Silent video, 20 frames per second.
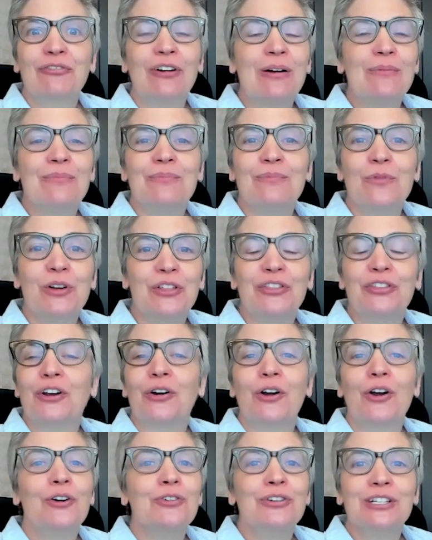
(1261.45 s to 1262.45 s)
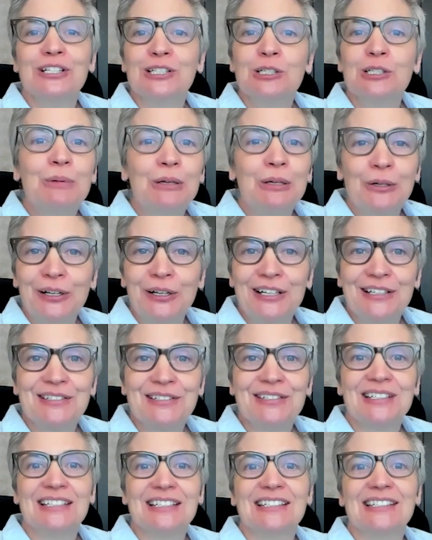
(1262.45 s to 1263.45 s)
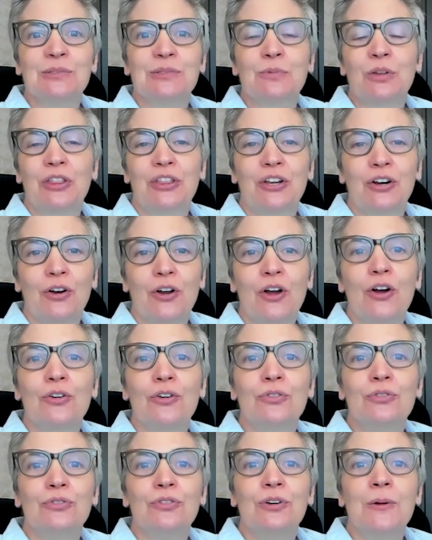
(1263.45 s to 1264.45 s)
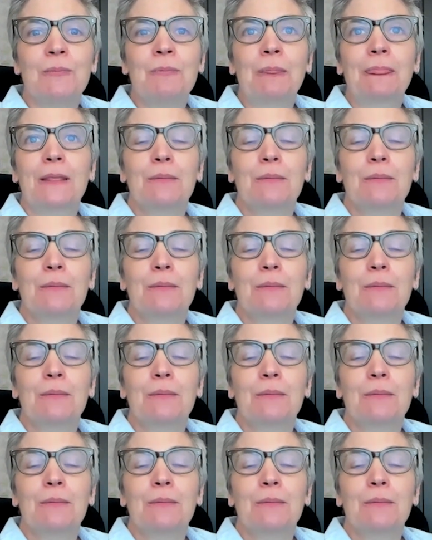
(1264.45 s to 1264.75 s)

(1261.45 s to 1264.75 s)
from with their own experiences, with their own